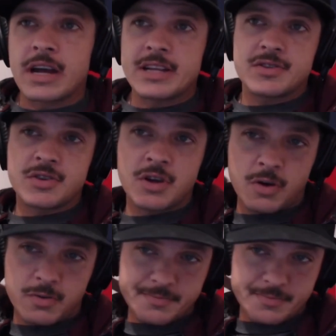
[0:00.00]

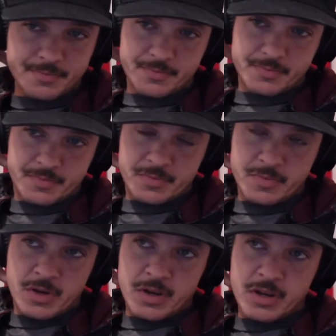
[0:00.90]
So
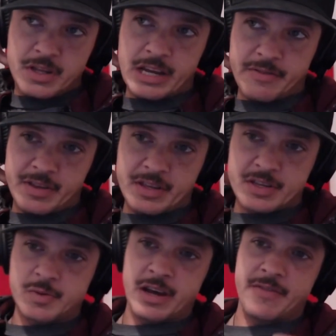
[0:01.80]
think of it this way.